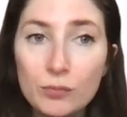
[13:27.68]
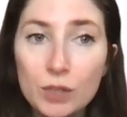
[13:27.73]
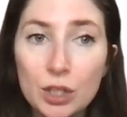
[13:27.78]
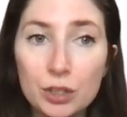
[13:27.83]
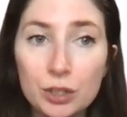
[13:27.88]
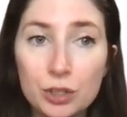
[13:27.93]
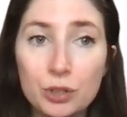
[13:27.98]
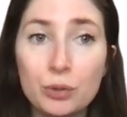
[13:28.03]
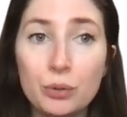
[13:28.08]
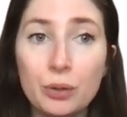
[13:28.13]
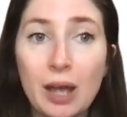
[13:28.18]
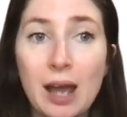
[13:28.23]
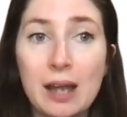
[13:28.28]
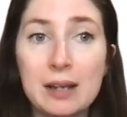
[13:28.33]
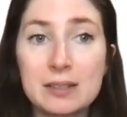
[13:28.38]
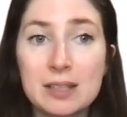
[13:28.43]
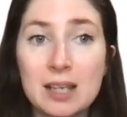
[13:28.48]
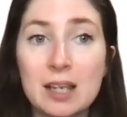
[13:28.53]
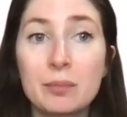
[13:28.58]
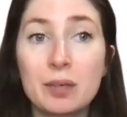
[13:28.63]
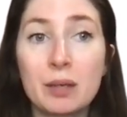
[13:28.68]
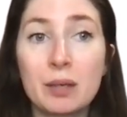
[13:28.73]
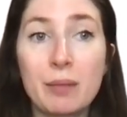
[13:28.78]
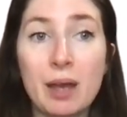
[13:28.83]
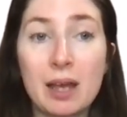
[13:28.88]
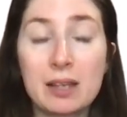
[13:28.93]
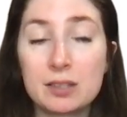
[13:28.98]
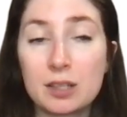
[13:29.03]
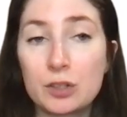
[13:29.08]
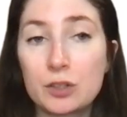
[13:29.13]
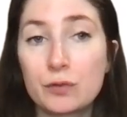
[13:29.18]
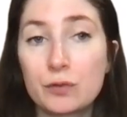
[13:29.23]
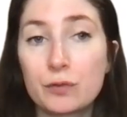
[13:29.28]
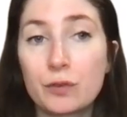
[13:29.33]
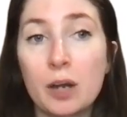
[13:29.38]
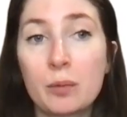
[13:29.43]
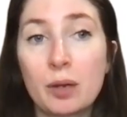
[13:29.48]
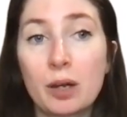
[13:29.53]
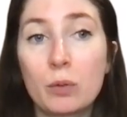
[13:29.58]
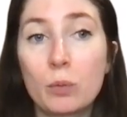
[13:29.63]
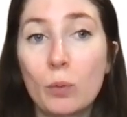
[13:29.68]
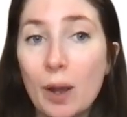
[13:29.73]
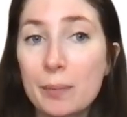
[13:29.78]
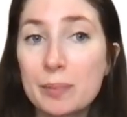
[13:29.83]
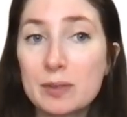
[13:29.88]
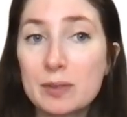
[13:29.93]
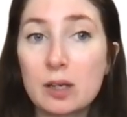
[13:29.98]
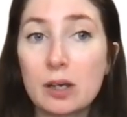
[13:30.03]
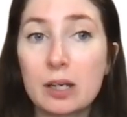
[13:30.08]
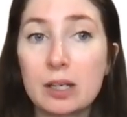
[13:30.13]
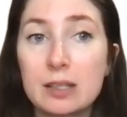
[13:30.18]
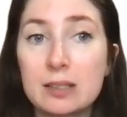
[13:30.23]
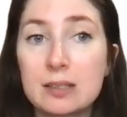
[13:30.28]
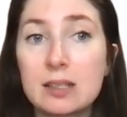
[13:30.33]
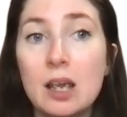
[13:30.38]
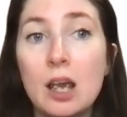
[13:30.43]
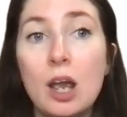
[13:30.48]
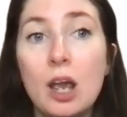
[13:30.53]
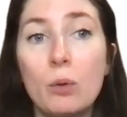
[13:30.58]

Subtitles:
You can send me a message via my website,